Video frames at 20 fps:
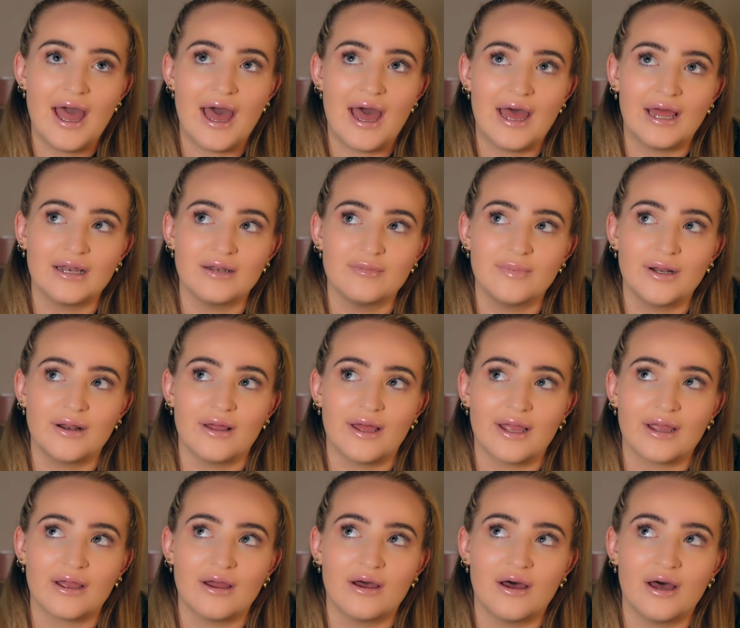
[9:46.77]
and be
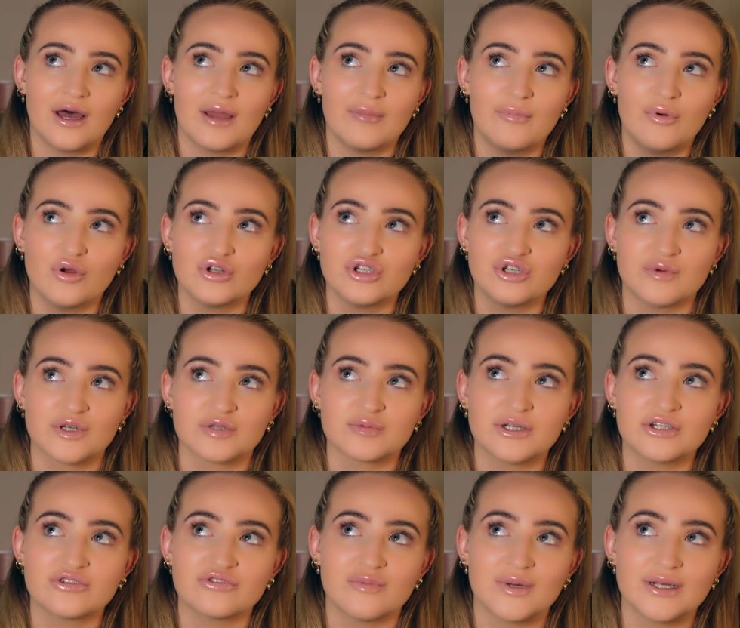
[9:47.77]
like, I put too much
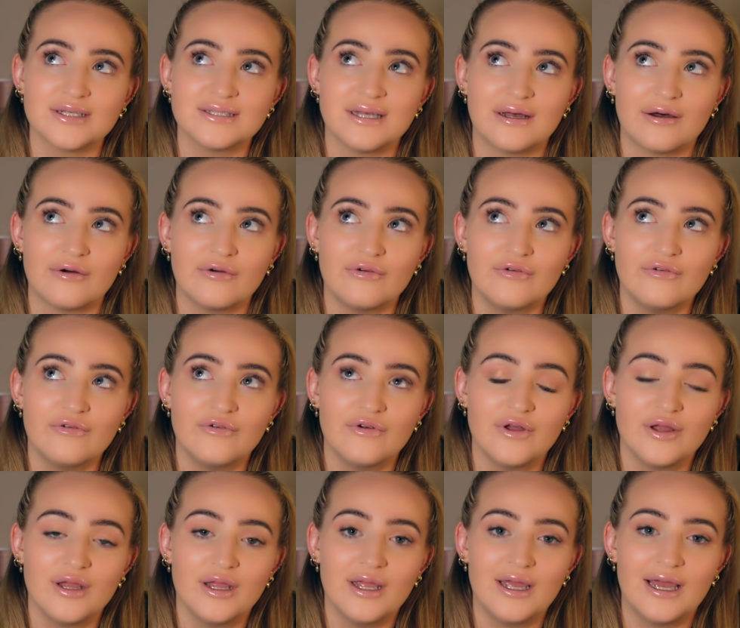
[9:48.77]
pressure on myself,
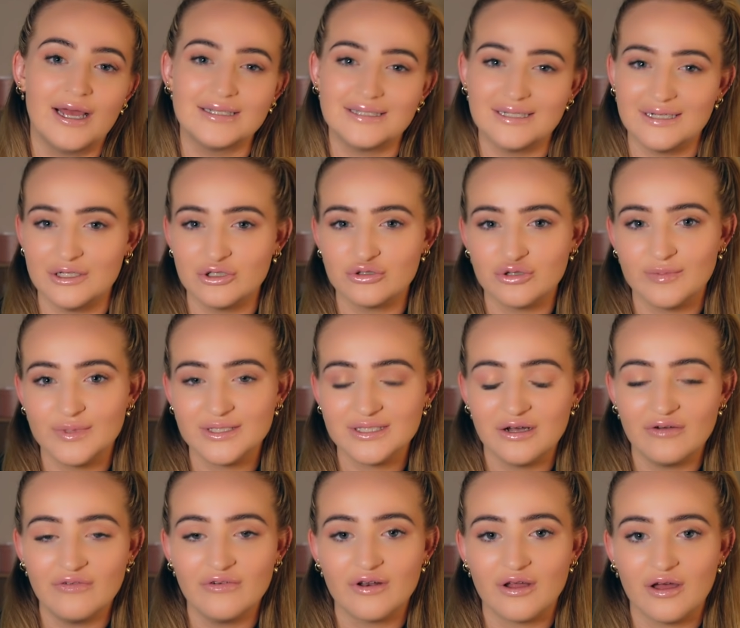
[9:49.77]
I didn't enjoy
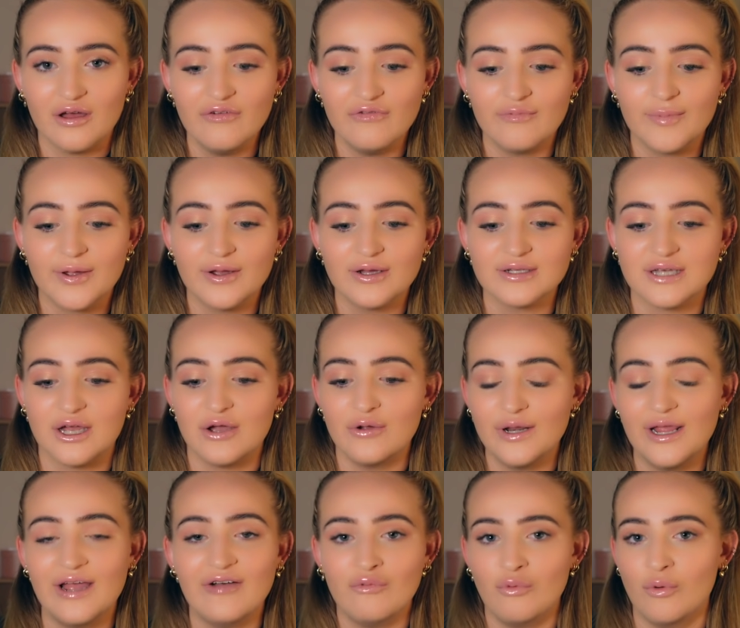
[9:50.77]
myself enough, because I
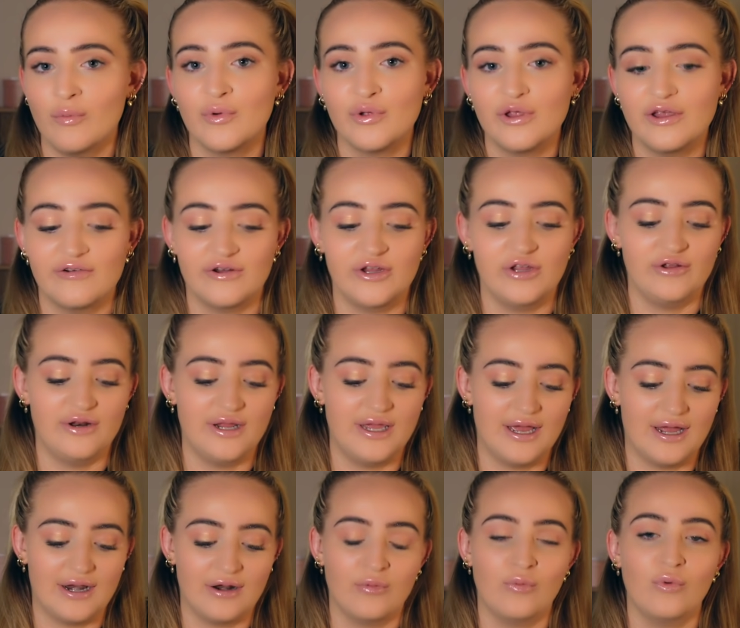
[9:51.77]
only have 1 more year at uni
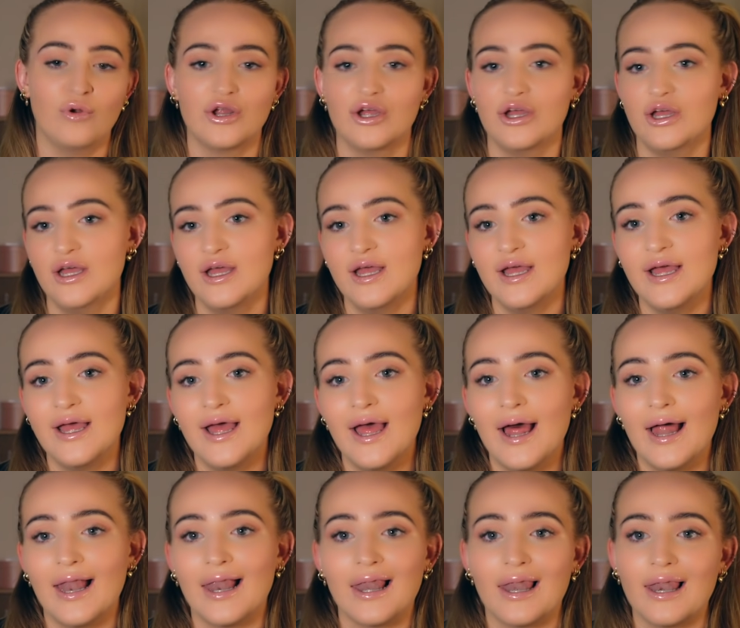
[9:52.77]
and I want
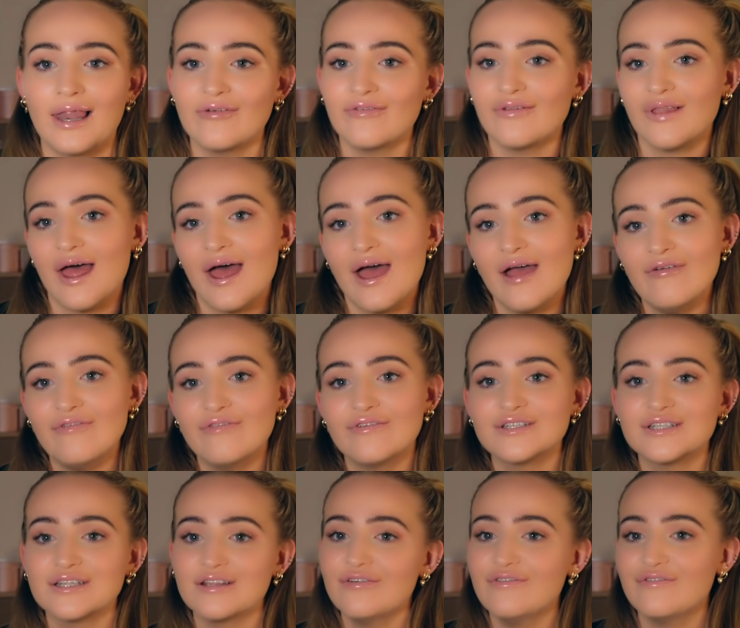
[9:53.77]
to live life
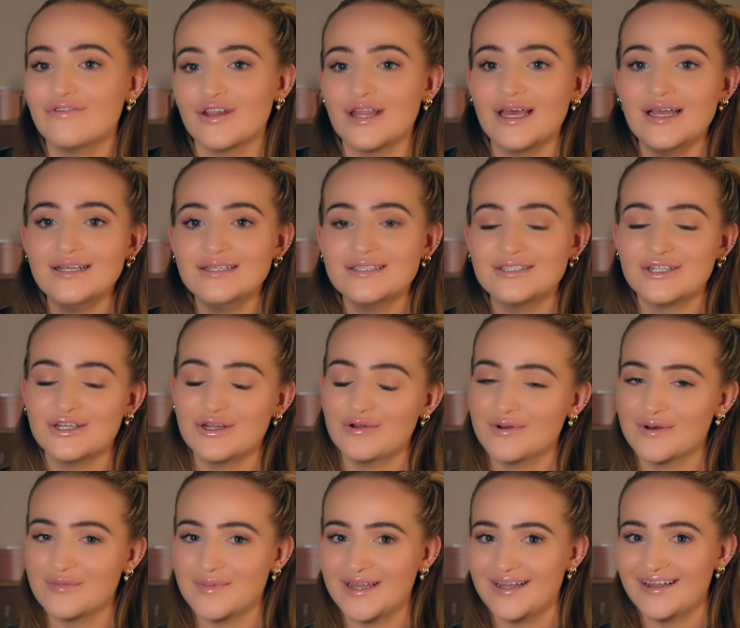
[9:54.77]
to the fullest, you know
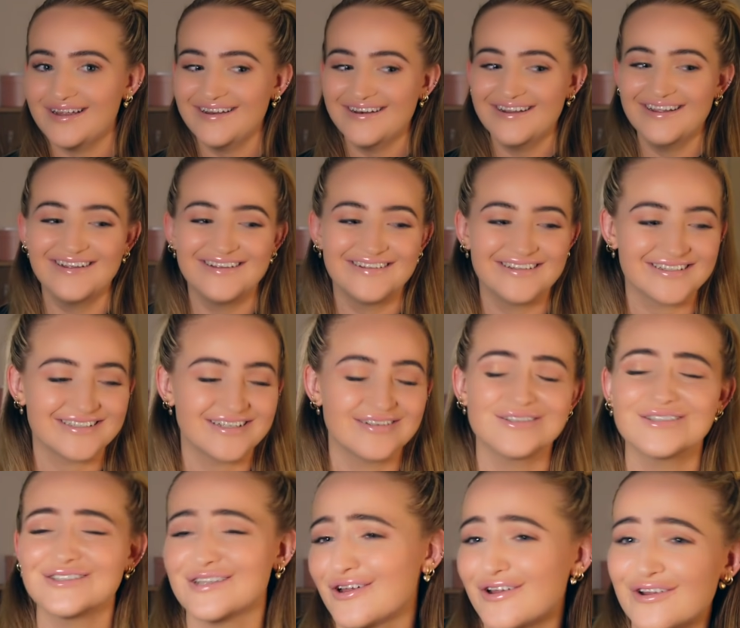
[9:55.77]
what I mean? That
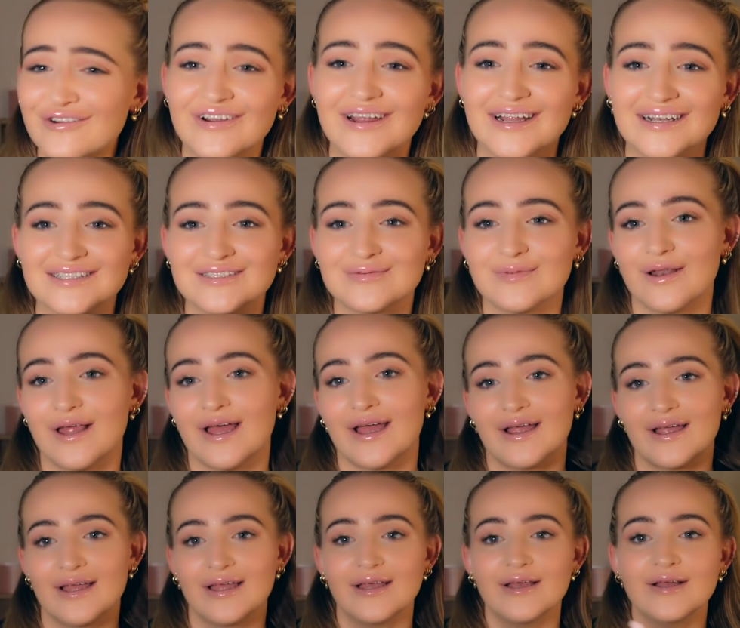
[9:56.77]
sounds so cringe, but
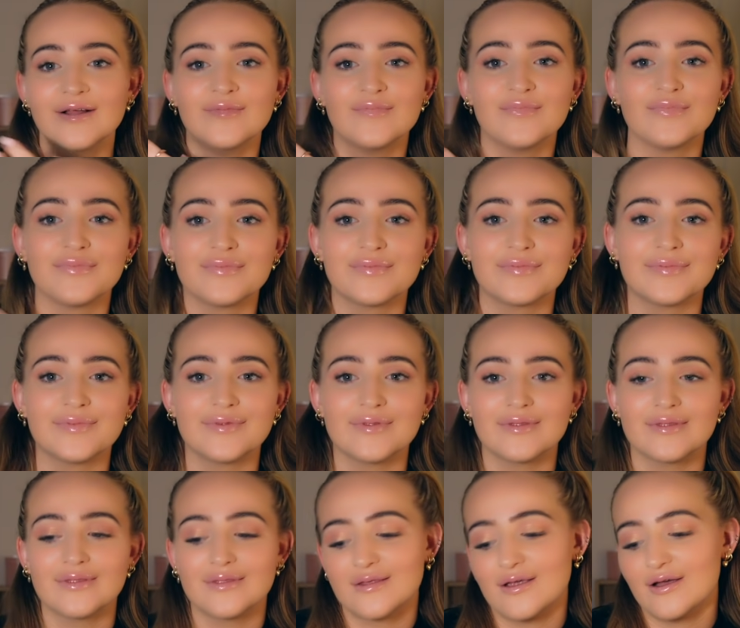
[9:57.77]
like
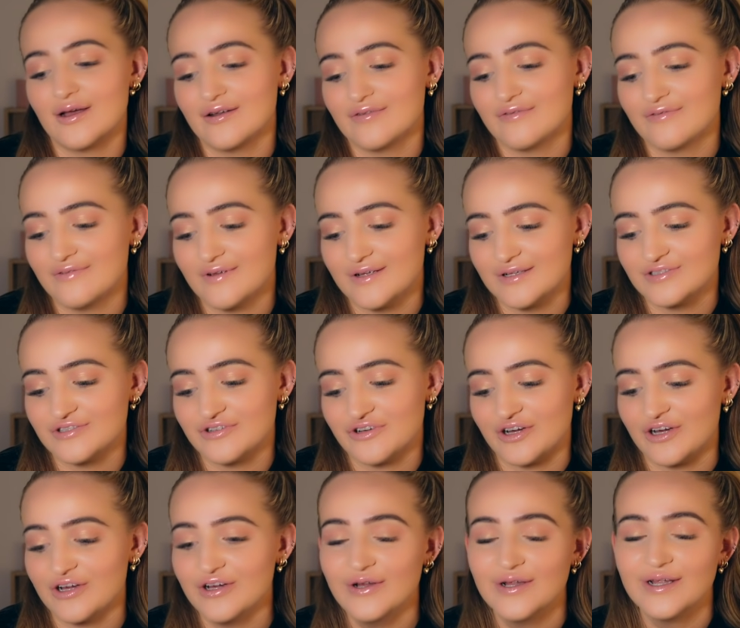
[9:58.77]
kind of is
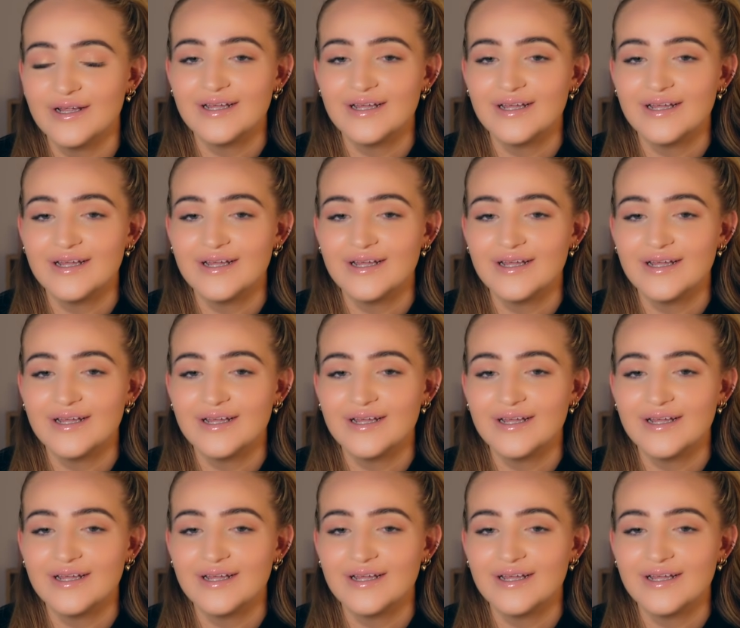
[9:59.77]
true.